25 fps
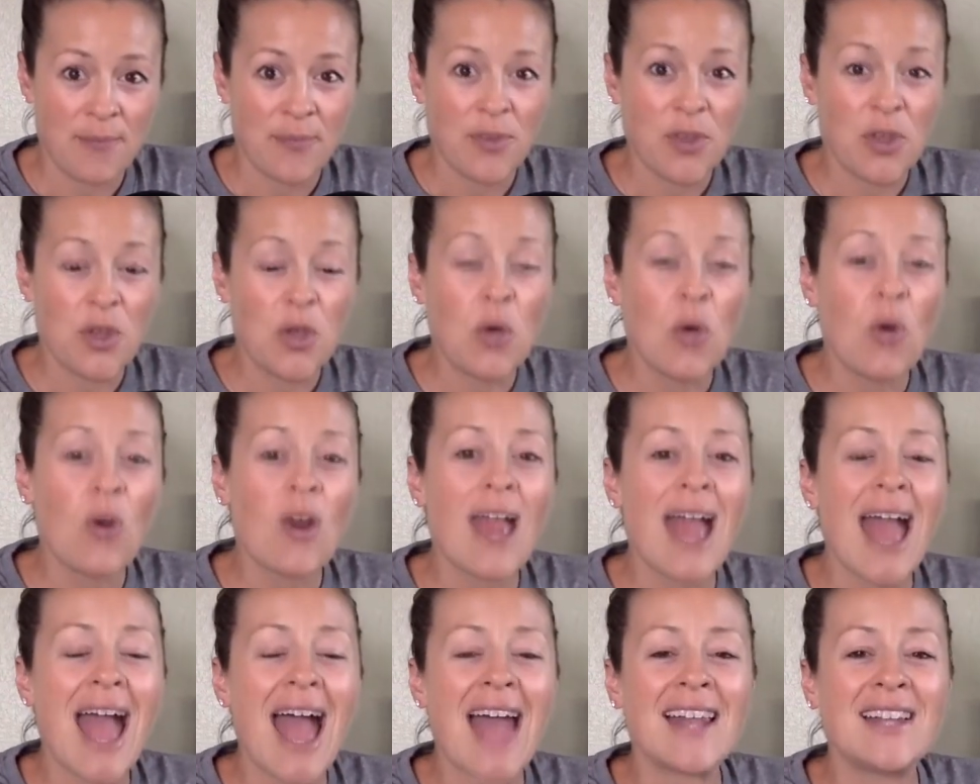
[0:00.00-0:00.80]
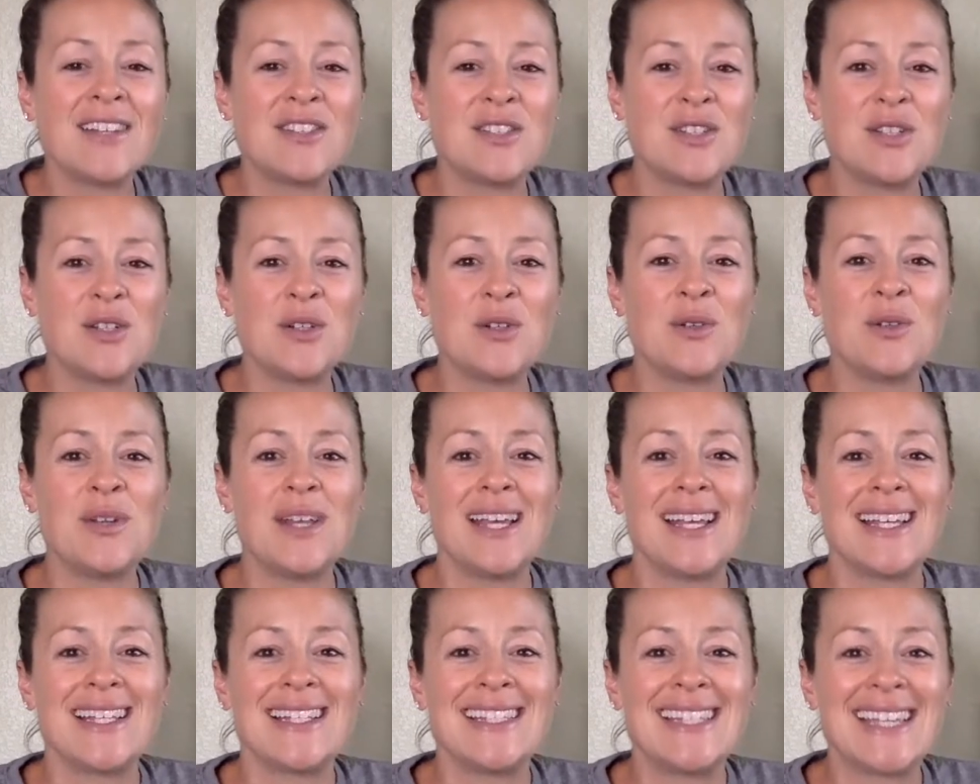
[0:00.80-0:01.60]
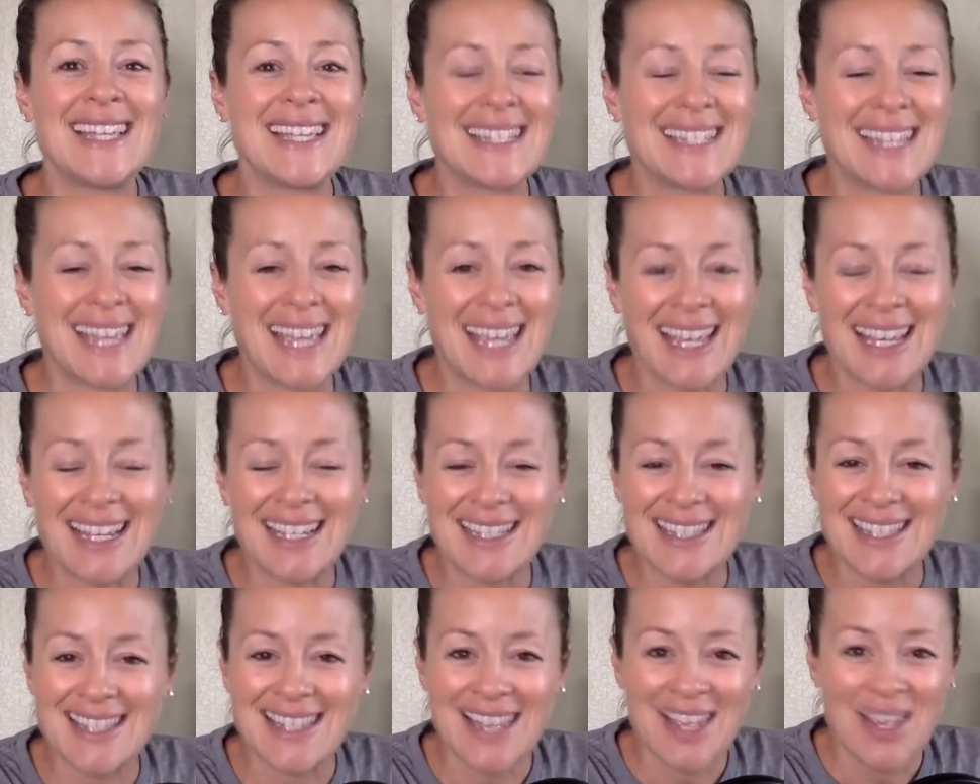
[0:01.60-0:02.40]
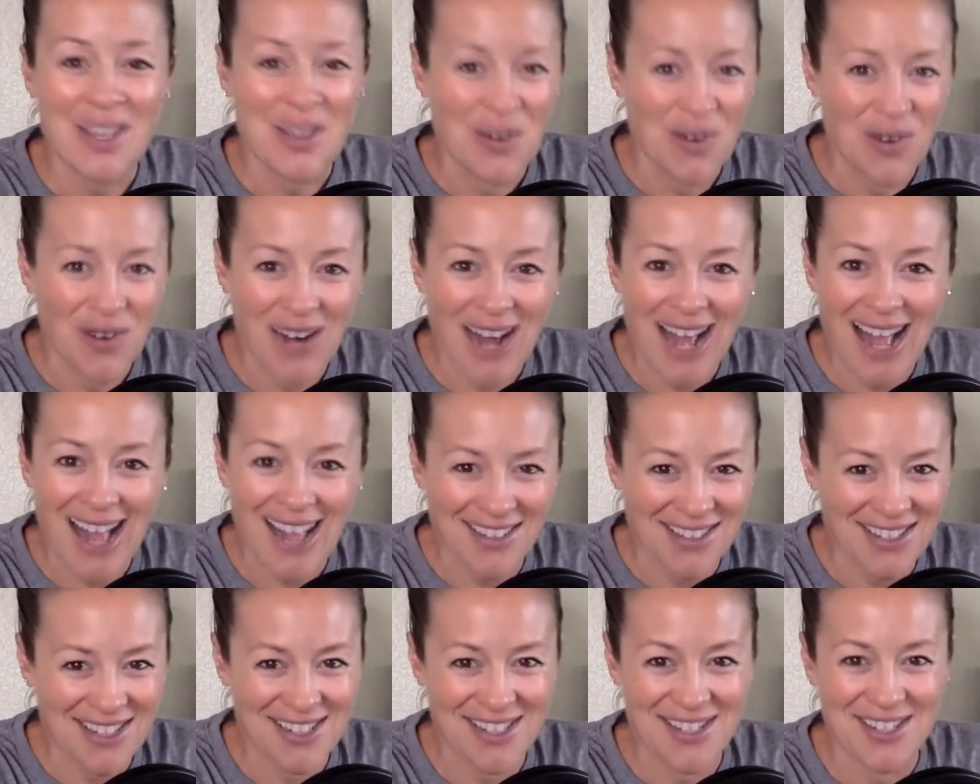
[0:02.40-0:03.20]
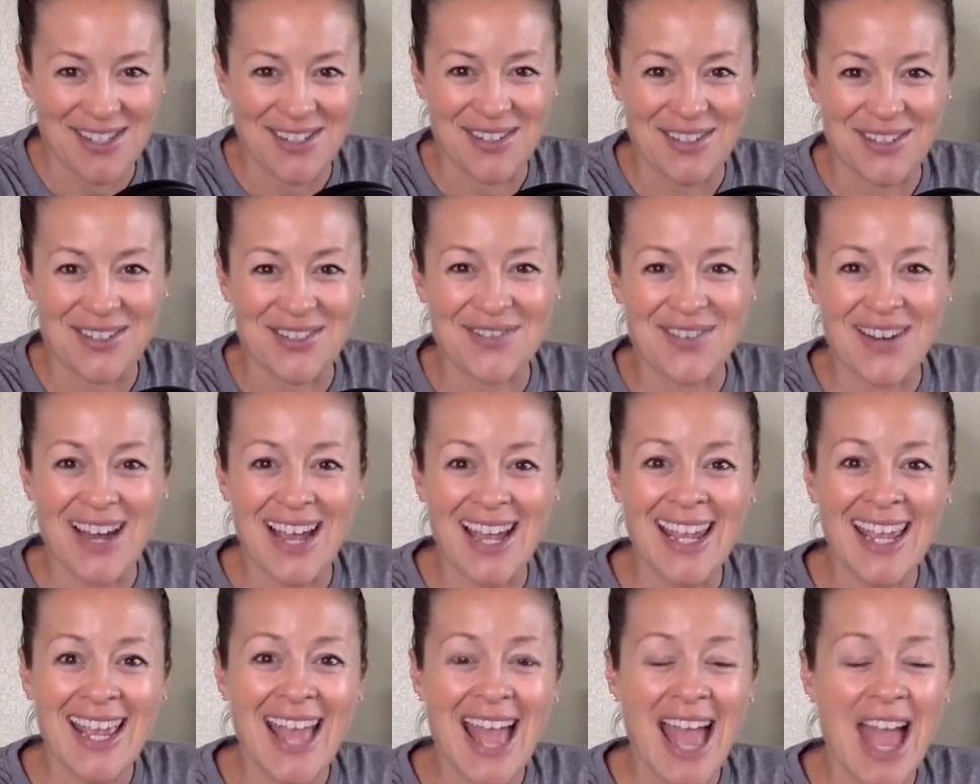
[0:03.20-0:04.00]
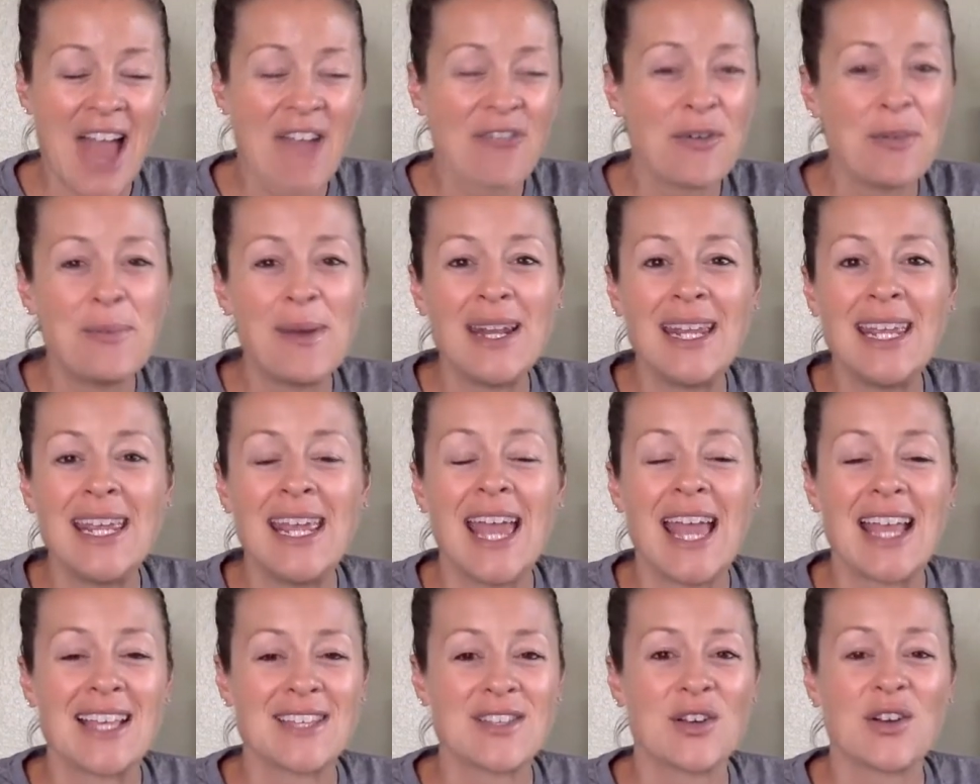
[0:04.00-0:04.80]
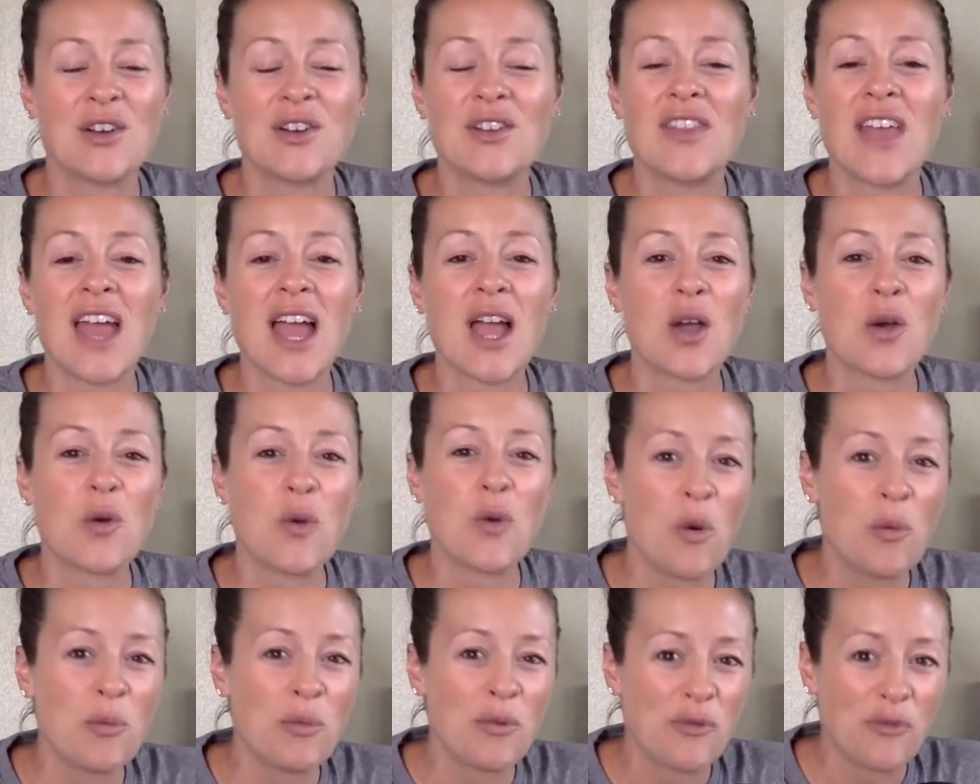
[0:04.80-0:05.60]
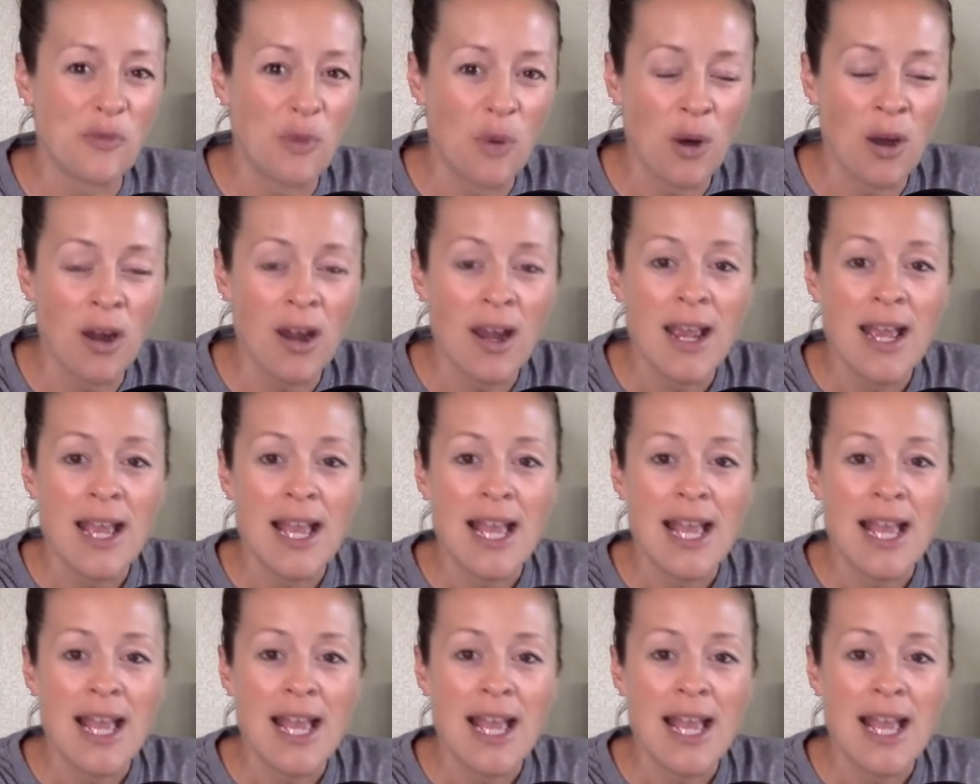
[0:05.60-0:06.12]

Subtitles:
Your attitude dictates your altitude, right? Everybody has heard that quote before.